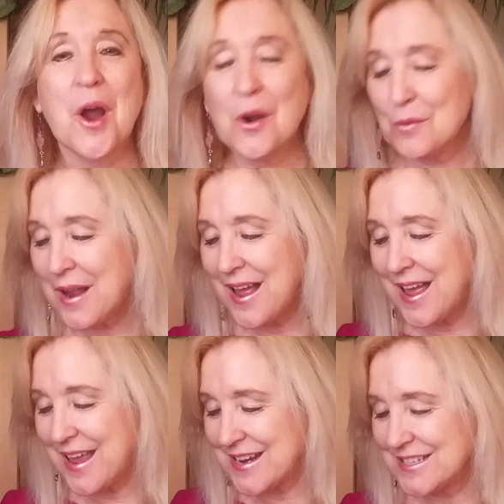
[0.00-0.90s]
All
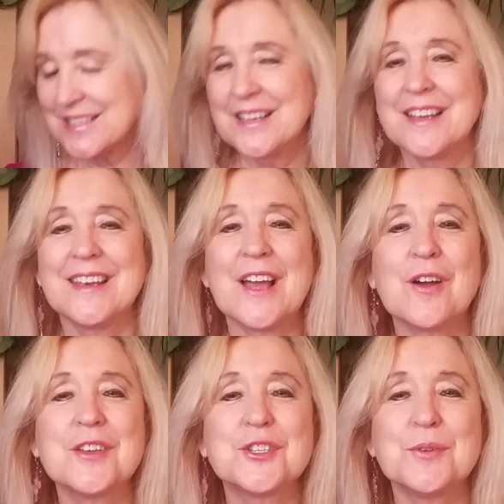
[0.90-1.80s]
right, now
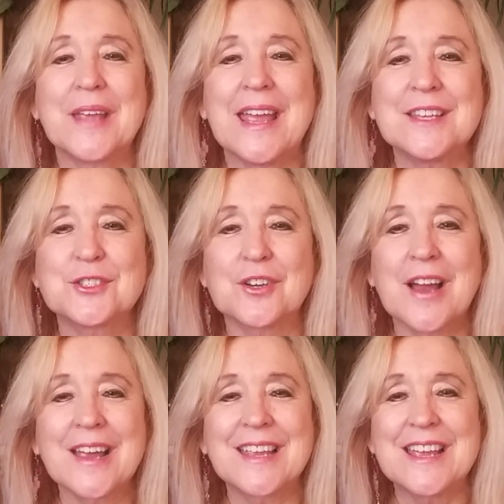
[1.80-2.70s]
on to Cancer.
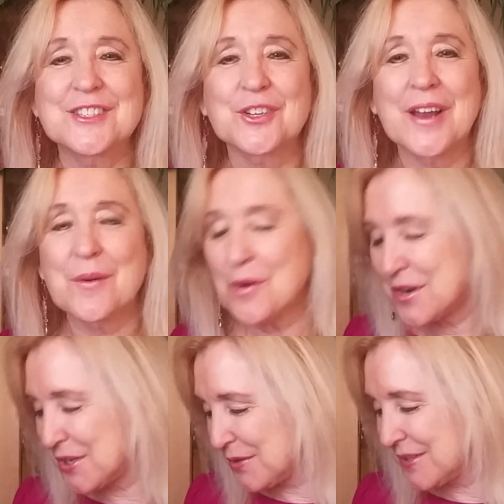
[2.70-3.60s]
Hi, Cancer. How are
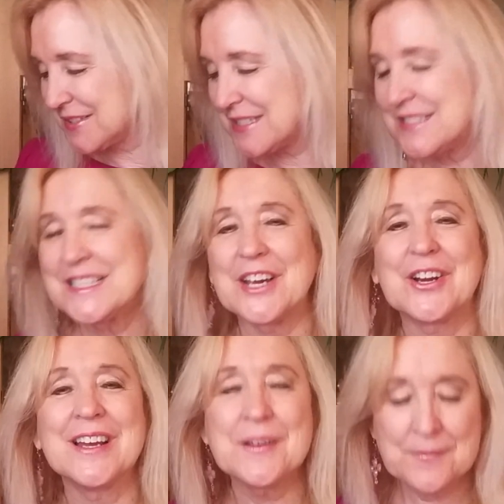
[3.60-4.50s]
you? This is
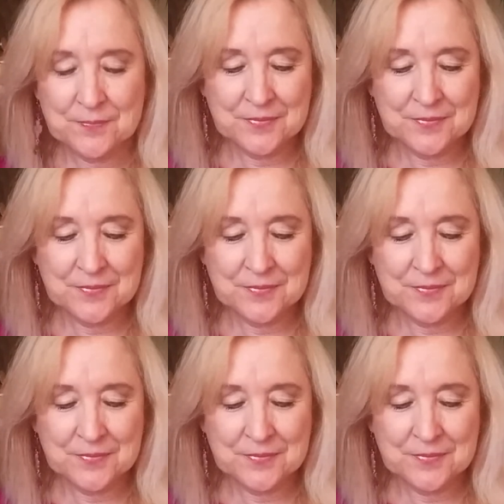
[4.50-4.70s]
Tara,